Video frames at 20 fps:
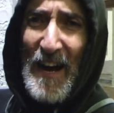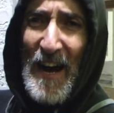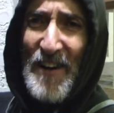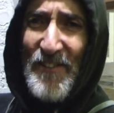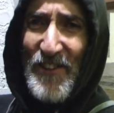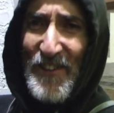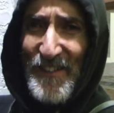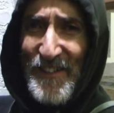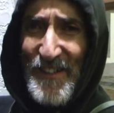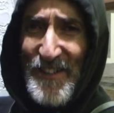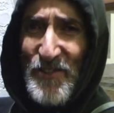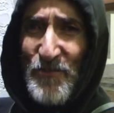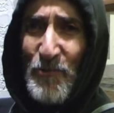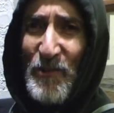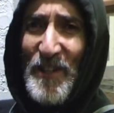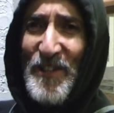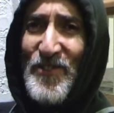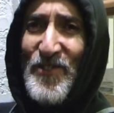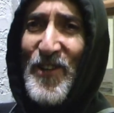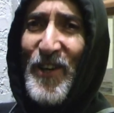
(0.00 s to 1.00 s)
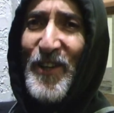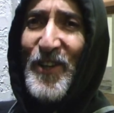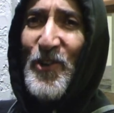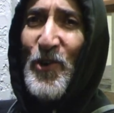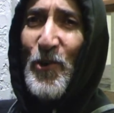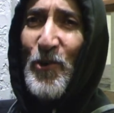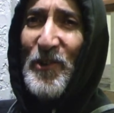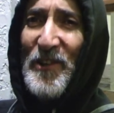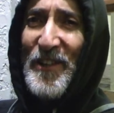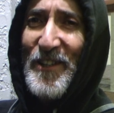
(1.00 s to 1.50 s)
I think this one is the
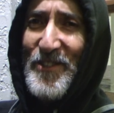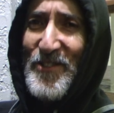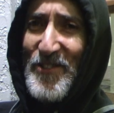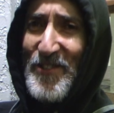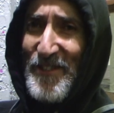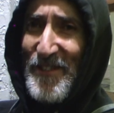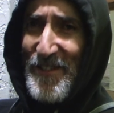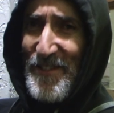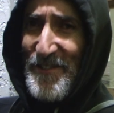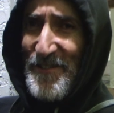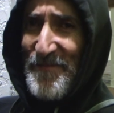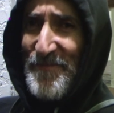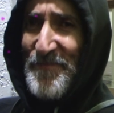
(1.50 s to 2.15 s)
coolest